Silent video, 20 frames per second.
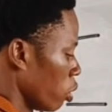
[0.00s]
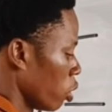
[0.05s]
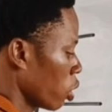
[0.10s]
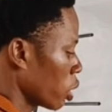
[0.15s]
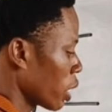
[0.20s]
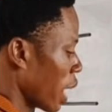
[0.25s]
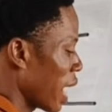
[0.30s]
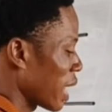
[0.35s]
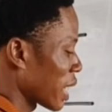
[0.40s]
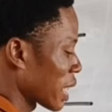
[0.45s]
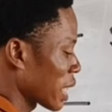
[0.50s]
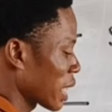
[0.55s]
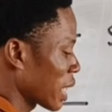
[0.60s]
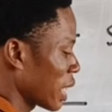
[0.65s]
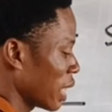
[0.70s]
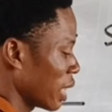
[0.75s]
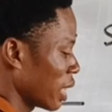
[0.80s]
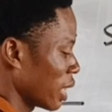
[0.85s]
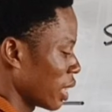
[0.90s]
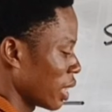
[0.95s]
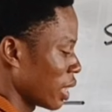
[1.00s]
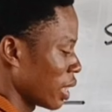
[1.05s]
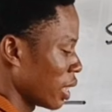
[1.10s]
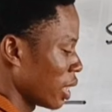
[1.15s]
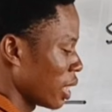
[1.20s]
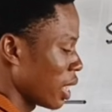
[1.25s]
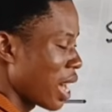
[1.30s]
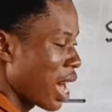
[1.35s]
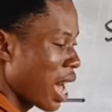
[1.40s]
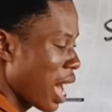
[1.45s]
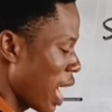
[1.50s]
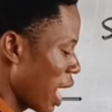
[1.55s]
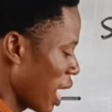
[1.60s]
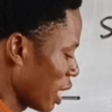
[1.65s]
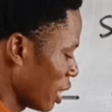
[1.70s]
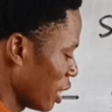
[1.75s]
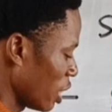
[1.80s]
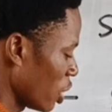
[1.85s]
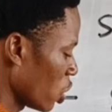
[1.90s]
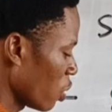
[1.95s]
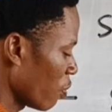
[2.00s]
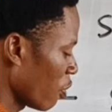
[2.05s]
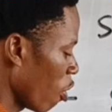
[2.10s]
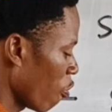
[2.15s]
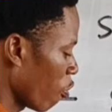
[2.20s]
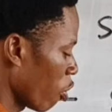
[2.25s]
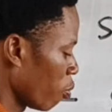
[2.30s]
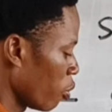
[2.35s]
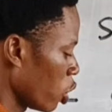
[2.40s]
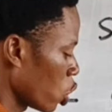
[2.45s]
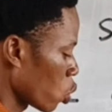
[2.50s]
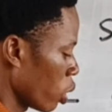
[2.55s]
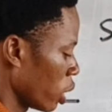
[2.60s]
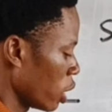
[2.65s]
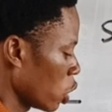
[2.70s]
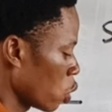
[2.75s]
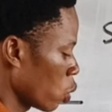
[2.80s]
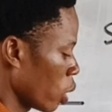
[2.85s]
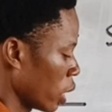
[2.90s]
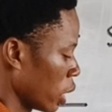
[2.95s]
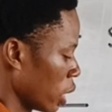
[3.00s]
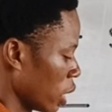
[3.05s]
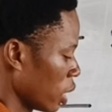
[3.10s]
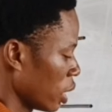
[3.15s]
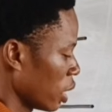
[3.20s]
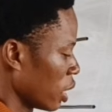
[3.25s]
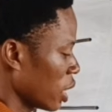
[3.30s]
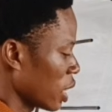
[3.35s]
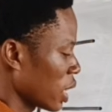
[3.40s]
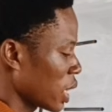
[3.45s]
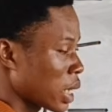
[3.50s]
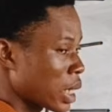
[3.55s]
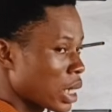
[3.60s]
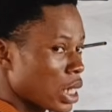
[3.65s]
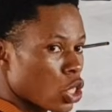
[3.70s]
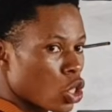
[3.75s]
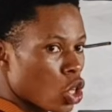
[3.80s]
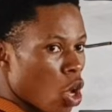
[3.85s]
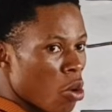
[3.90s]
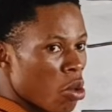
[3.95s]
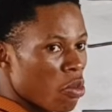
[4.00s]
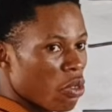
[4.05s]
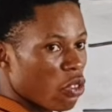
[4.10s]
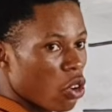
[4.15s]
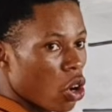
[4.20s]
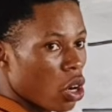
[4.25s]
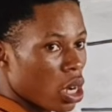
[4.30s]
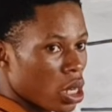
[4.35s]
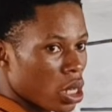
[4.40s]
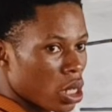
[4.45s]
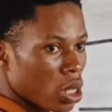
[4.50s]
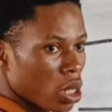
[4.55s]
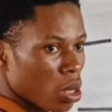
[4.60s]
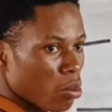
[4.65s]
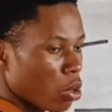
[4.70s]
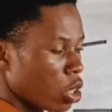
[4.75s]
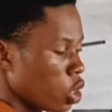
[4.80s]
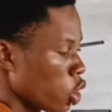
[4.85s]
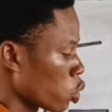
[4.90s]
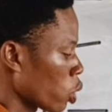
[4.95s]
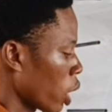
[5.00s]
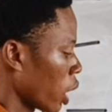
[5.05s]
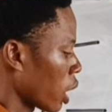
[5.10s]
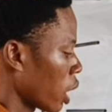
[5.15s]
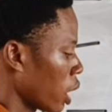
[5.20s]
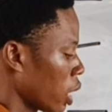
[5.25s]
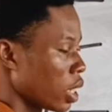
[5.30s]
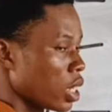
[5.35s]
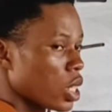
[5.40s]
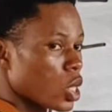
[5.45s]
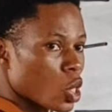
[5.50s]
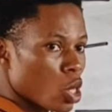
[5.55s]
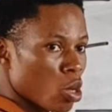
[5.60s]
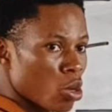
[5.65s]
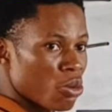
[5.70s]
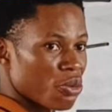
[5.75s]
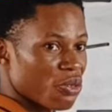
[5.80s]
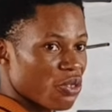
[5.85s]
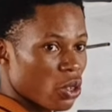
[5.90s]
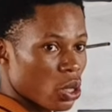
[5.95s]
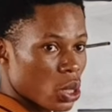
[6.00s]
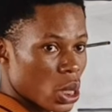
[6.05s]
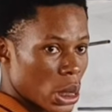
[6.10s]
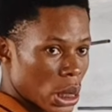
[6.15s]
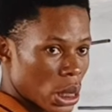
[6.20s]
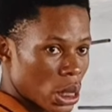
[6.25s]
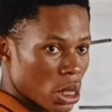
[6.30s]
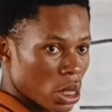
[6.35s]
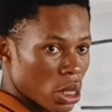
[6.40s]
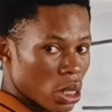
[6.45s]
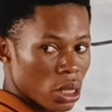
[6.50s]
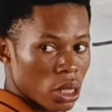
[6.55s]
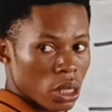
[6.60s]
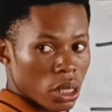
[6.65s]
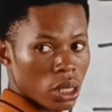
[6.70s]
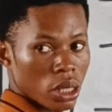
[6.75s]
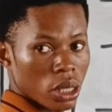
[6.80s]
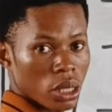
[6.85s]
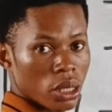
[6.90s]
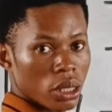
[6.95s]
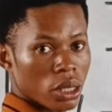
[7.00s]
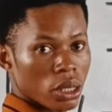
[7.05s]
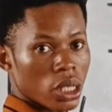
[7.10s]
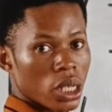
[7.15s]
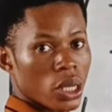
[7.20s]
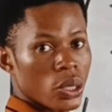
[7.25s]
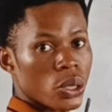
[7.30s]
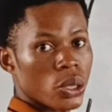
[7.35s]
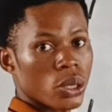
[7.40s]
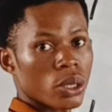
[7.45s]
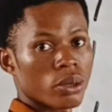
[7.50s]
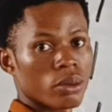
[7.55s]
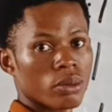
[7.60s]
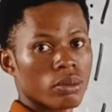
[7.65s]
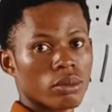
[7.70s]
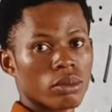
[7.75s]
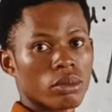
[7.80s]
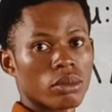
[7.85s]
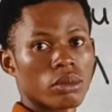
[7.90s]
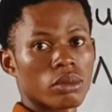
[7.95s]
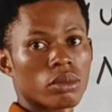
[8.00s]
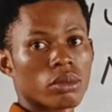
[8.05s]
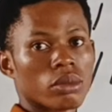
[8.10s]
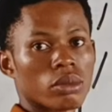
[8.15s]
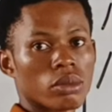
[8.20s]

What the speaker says: not ask. It's different from this one. This one is coming before K, or this one is coming before S. Yes. If you